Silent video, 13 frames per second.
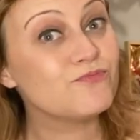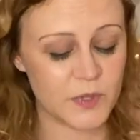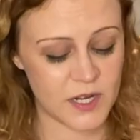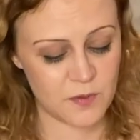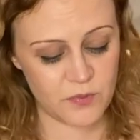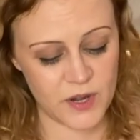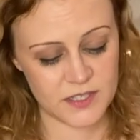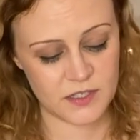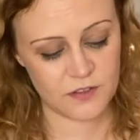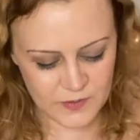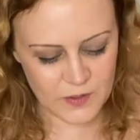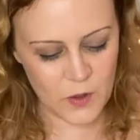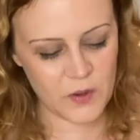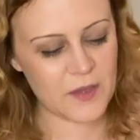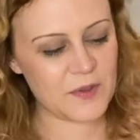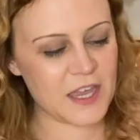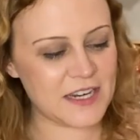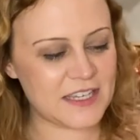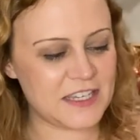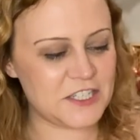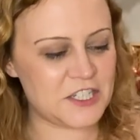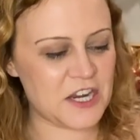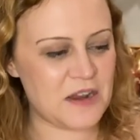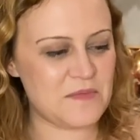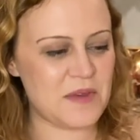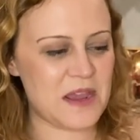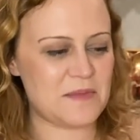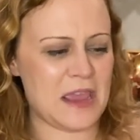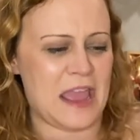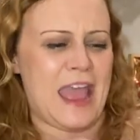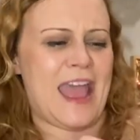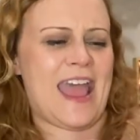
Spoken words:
Pretty impressive. Okay, we got a keychain, baby.